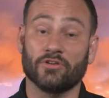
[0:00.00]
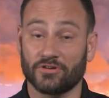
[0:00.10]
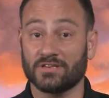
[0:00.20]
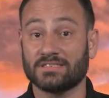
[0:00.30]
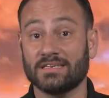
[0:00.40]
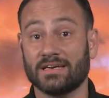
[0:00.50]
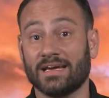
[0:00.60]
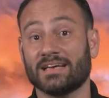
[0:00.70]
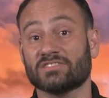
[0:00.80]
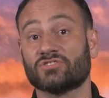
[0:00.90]
you're going to see it
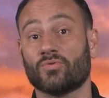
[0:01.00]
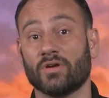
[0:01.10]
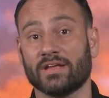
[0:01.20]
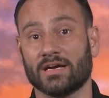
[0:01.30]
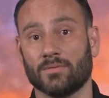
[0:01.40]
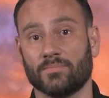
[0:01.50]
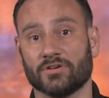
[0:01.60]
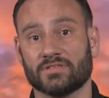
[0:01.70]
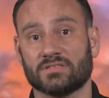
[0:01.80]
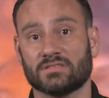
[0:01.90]
has 20
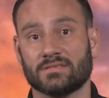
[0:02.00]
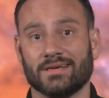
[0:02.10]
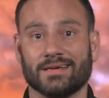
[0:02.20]
outputs.